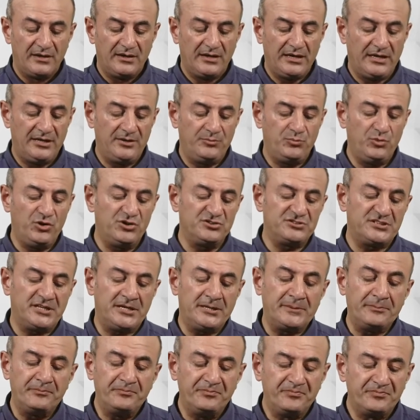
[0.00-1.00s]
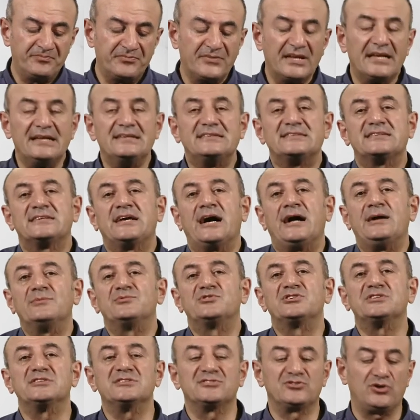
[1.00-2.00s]
In museum,
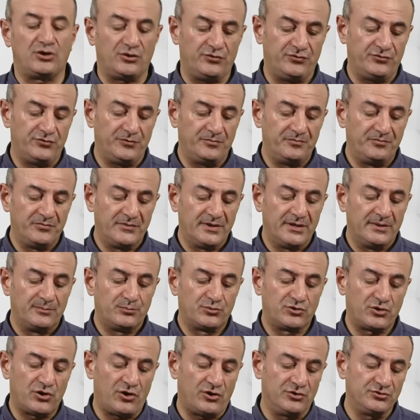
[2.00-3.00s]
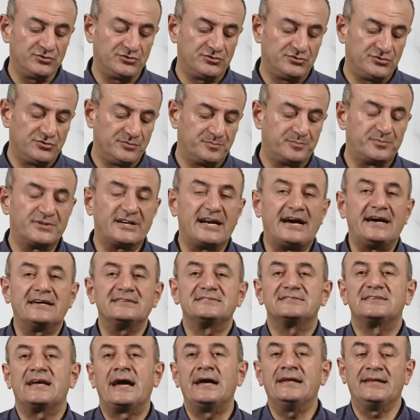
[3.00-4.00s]
sculptures of bronze,
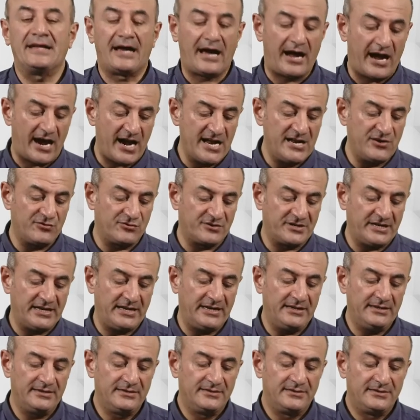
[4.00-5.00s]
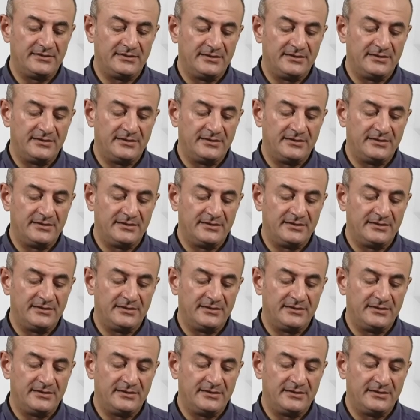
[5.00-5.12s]
brass, and ivory,